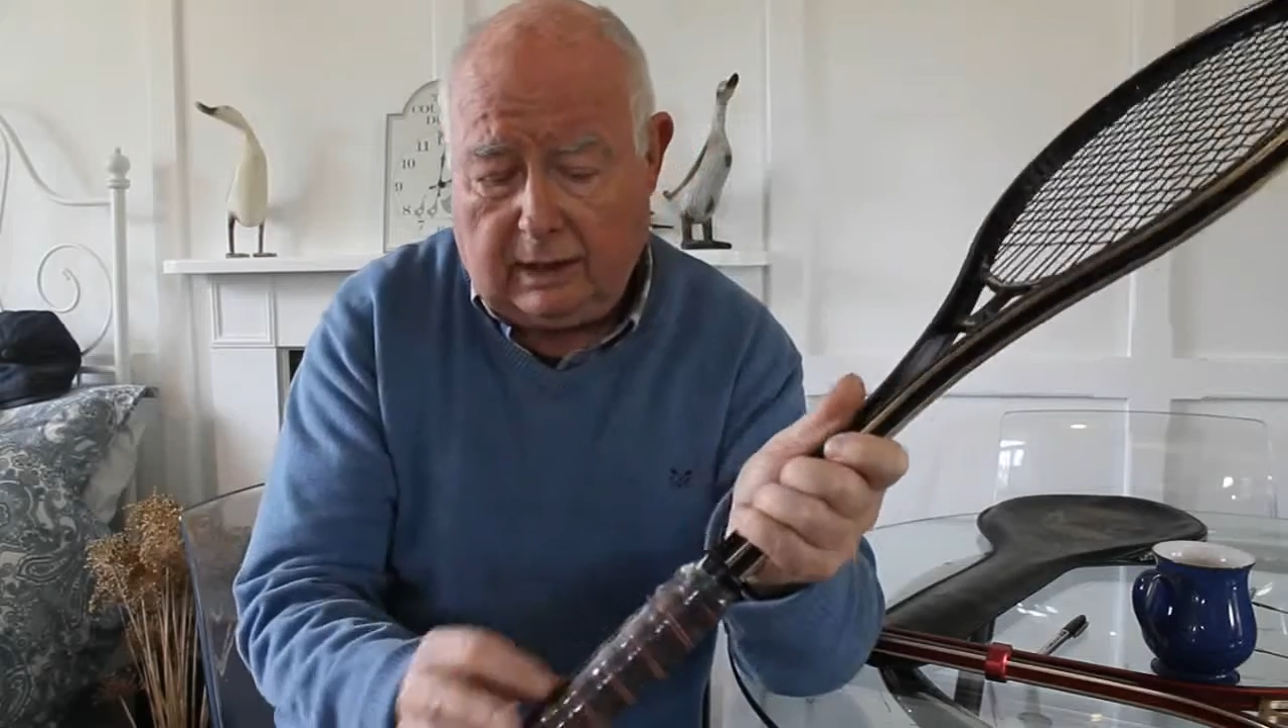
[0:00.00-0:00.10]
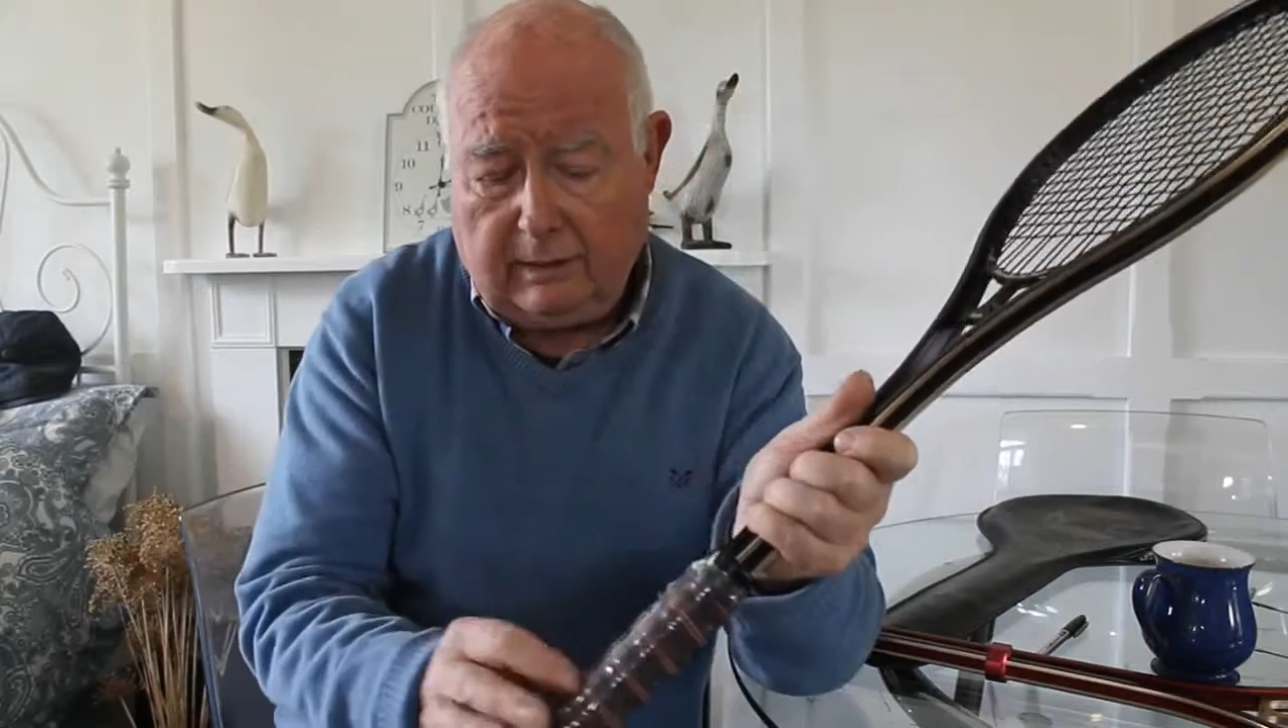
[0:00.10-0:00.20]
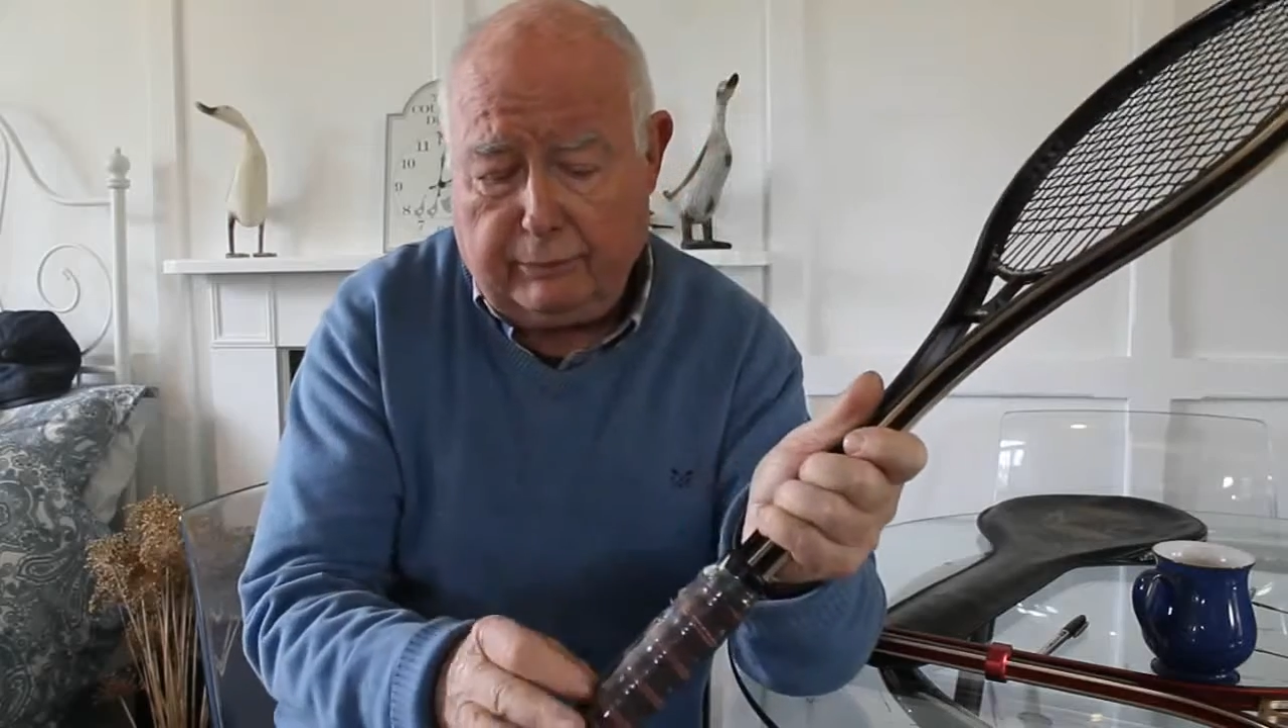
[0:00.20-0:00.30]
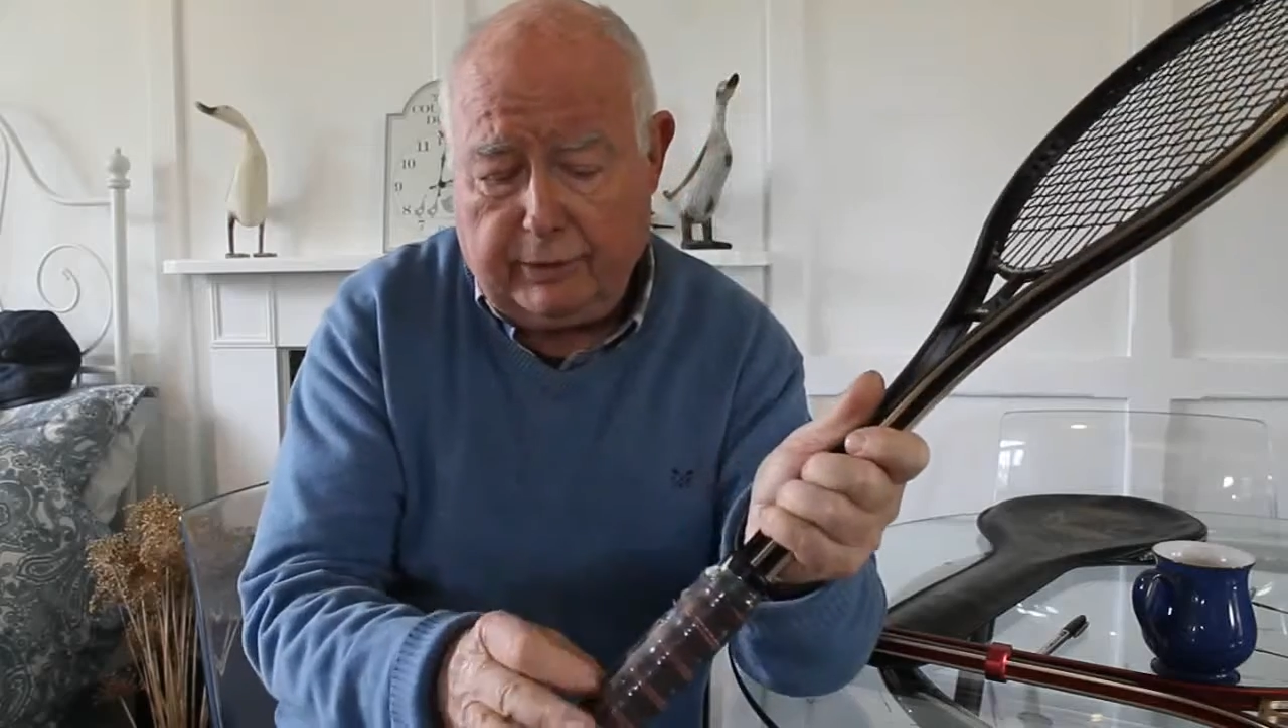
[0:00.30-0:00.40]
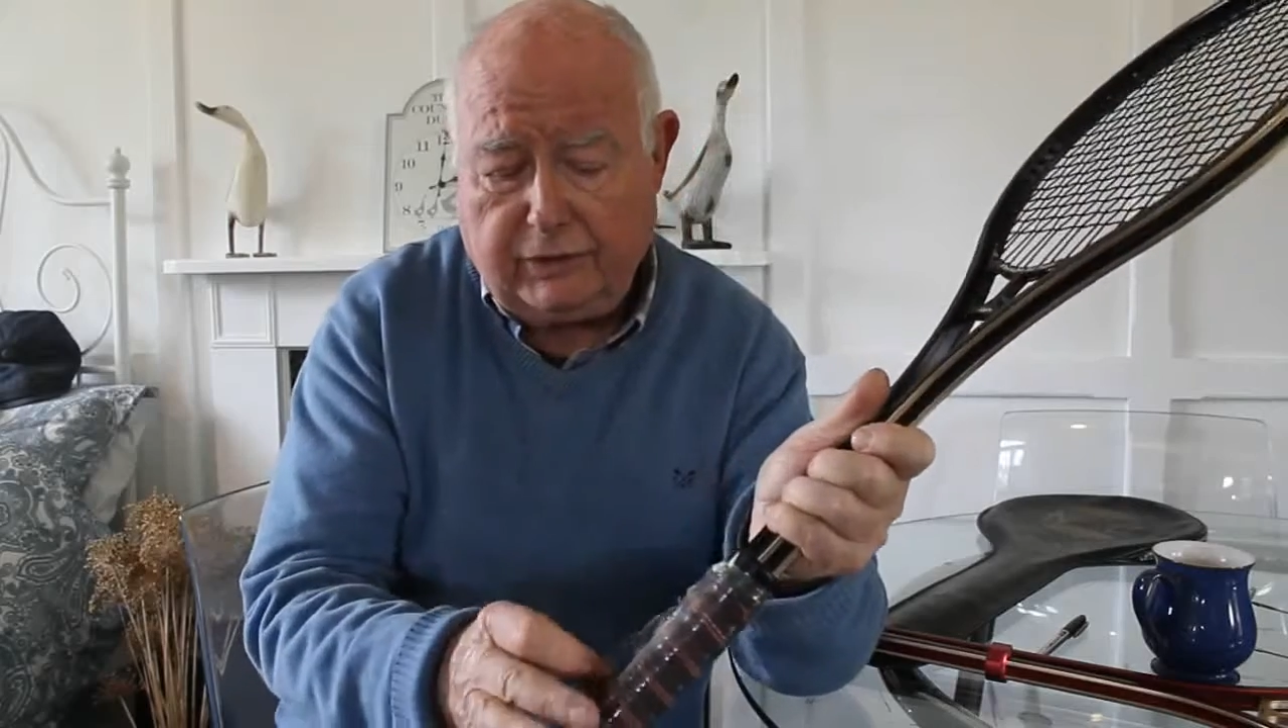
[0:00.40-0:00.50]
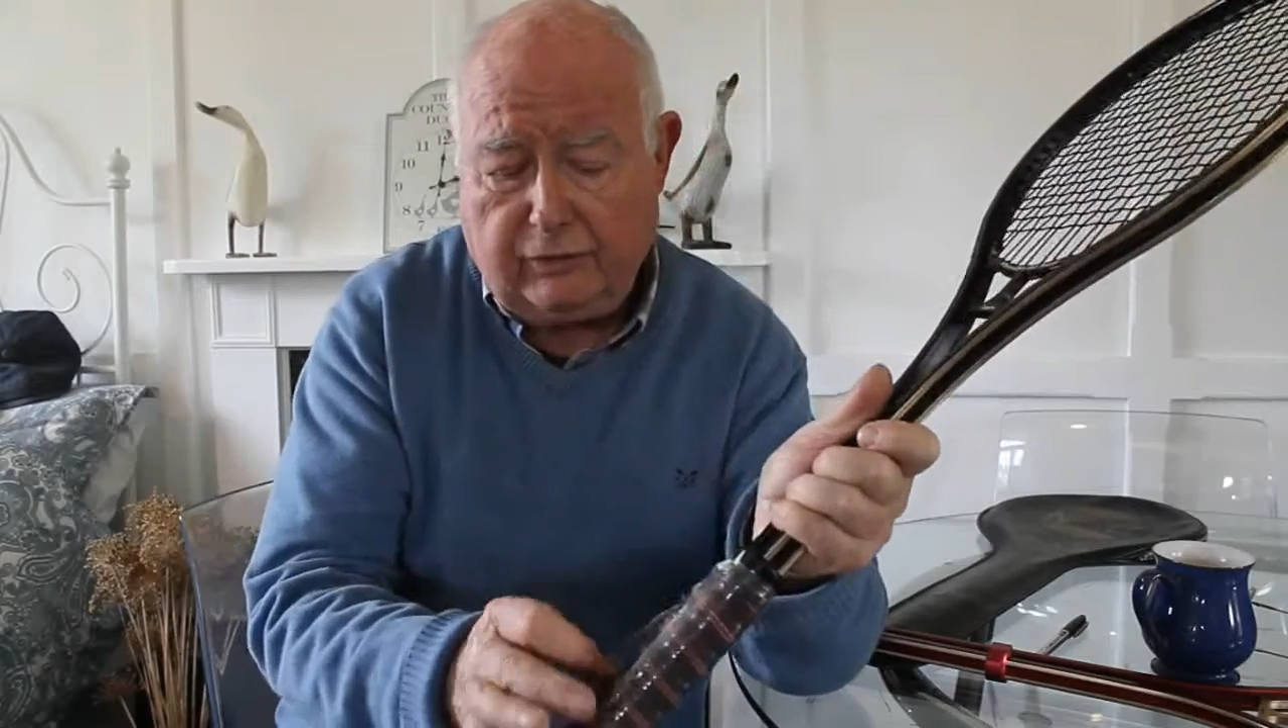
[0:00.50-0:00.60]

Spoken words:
a bridge